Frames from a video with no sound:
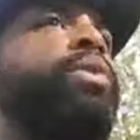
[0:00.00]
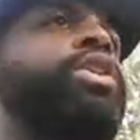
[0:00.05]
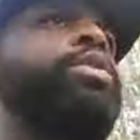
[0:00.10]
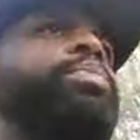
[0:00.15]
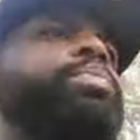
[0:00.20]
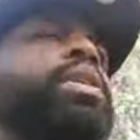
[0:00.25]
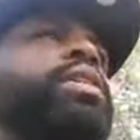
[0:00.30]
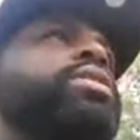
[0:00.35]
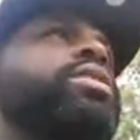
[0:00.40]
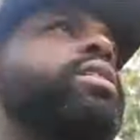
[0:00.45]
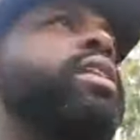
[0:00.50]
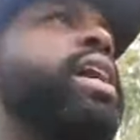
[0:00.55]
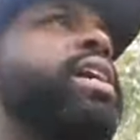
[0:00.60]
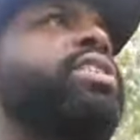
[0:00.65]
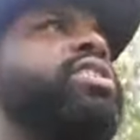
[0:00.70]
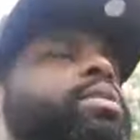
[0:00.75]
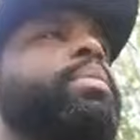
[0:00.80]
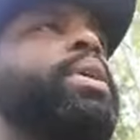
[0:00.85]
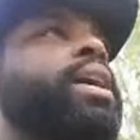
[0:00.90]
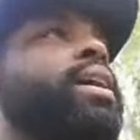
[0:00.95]
with his punch
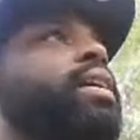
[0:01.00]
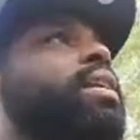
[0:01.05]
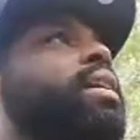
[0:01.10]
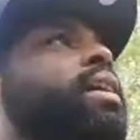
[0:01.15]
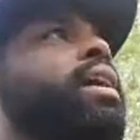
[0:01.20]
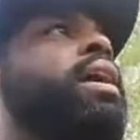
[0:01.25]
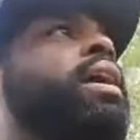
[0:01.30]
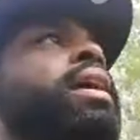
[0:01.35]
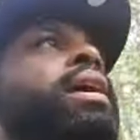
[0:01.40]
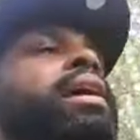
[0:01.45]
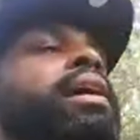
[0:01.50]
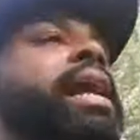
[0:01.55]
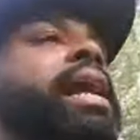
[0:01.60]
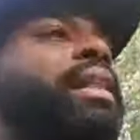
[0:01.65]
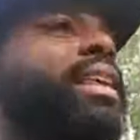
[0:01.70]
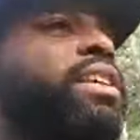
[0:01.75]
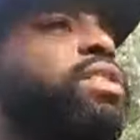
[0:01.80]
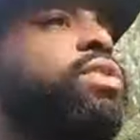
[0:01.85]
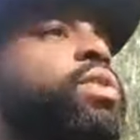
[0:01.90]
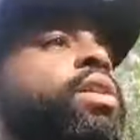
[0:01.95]
selection, man. And I
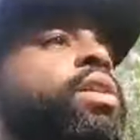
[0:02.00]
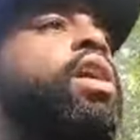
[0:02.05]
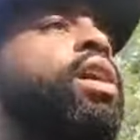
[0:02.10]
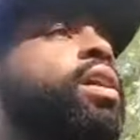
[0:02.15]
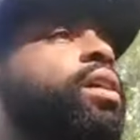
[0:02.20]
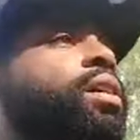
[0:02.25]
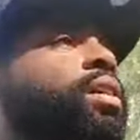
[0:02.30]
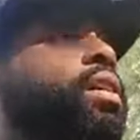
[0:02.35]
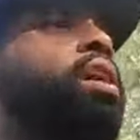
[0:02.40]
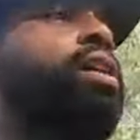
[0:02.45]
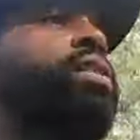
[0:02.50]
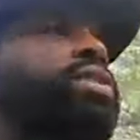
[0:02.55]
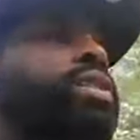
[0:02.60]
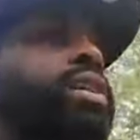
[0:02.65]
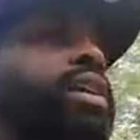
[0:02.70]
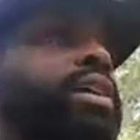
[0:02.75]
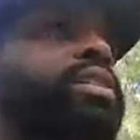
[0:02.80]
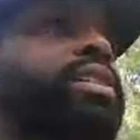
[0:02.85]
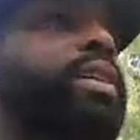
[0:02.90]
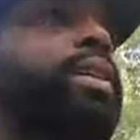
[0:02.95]
think he's going to hurt
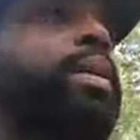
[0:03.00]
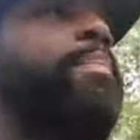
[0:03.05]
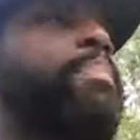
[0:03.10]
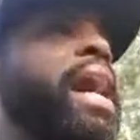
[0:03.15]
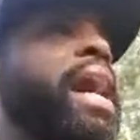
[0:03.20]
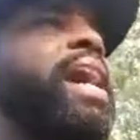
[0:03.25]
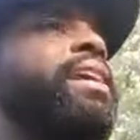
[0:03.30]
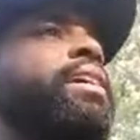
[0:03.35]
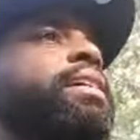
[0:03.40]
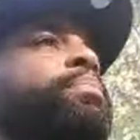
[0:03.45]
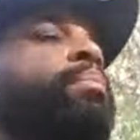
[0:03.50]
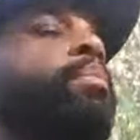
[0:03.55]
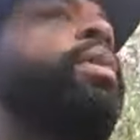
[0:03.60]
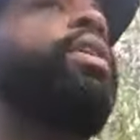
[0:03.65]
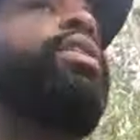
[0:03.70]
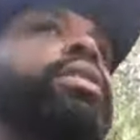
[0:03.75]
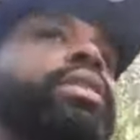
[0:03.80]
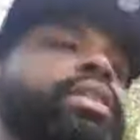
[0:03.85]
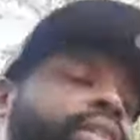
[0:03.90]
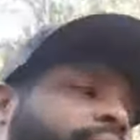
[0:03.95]
Garcia to the body.
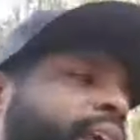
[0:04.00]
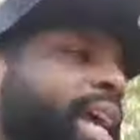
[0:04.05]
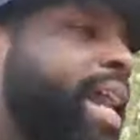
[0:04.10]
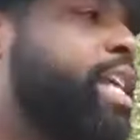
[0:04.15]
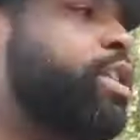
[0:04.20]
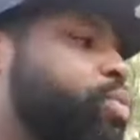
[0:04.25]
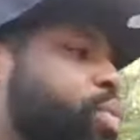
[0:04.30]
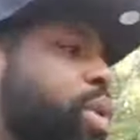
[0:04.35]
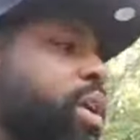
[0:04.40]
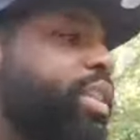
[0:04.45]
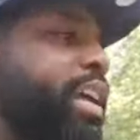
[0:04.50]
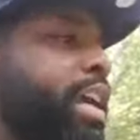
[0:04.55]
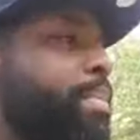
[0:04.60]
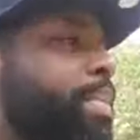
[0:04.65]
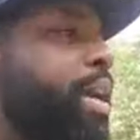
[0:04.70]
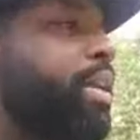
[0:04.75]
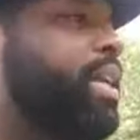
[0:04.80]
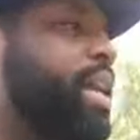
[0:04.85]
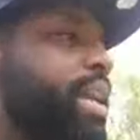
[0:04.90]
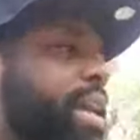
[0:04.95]
Yeah, that's one thing
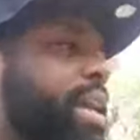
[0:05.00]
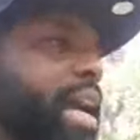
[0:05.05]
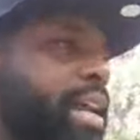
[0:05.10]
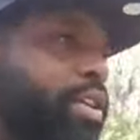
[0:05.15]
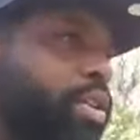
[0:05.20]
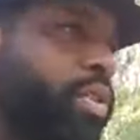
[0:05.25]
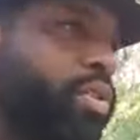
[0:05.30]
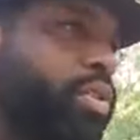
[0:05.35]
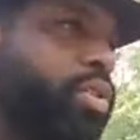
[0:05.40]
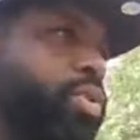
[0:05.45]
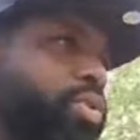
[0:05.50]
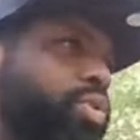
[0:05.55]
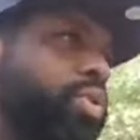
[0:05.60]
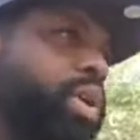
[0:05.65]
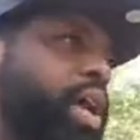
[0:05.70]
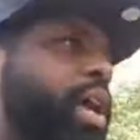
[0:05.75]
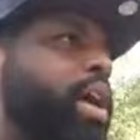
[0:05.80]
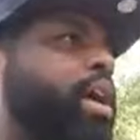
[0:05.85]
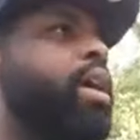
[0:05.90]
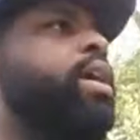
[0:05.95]
about Danny I noticed too.
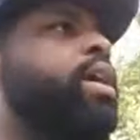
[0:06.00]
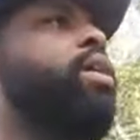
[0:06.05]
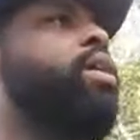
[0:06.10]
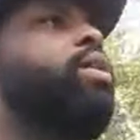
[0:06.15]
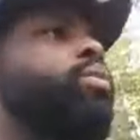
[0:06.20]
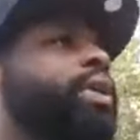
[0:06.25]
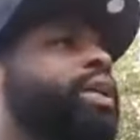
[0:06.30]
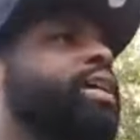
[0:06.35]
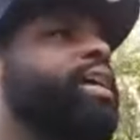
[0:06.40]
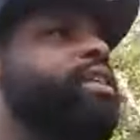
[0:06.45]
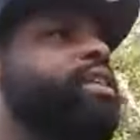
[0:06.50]
When he